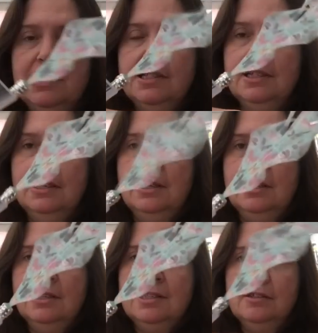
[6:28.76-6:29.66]
kind of
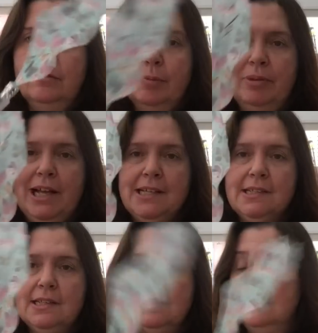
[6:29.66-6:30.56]
silver
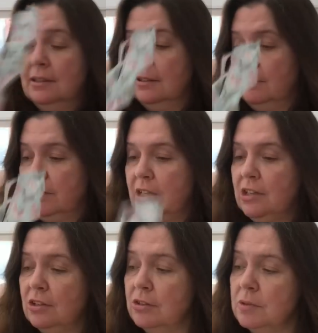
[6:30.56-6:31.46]
plastic, very
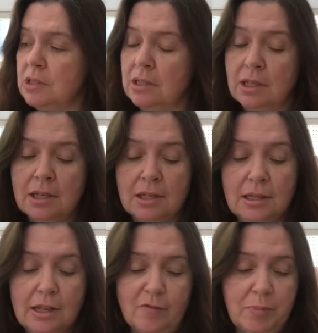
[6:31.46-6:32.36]
cute.
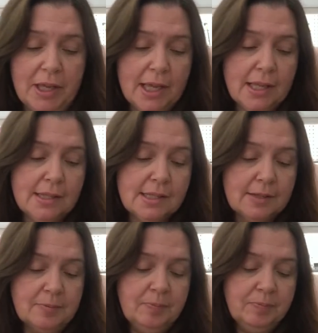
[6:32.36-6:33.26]
Love pens.